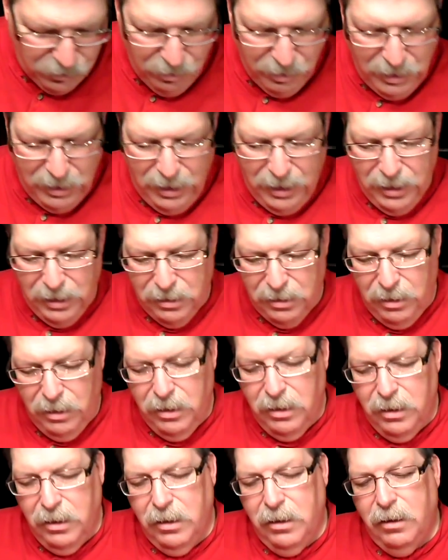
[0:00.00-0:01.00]
its history,
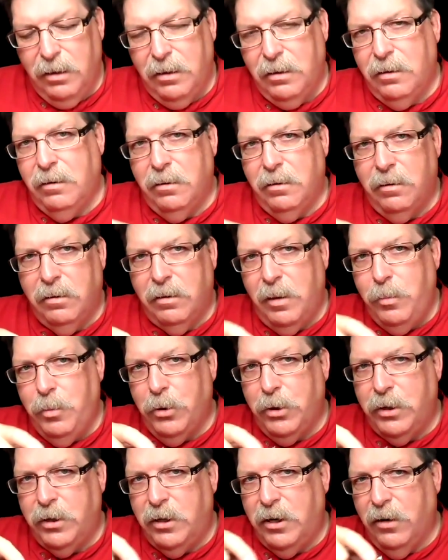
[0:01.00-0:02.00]
and
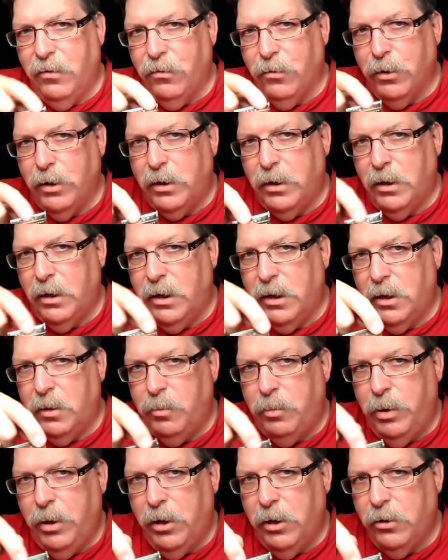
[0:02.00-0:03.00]
they put different
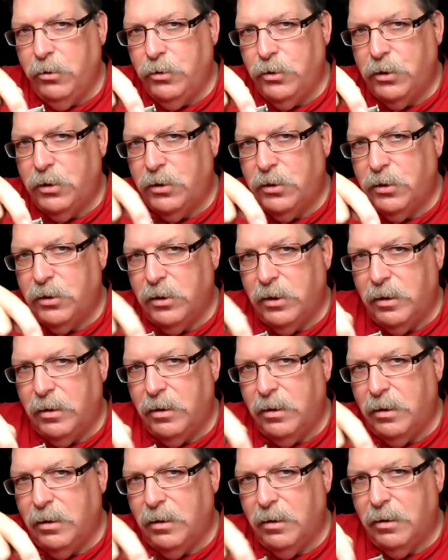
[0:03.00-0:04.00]
little
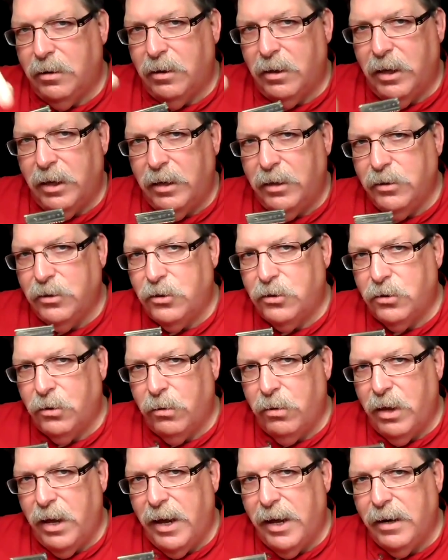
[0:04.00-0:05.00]
posts and
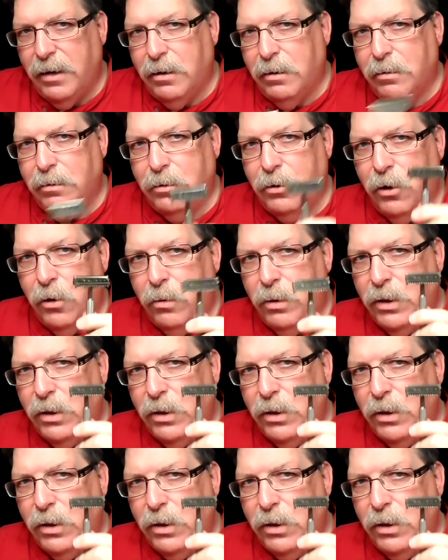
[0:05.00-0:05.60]
things so that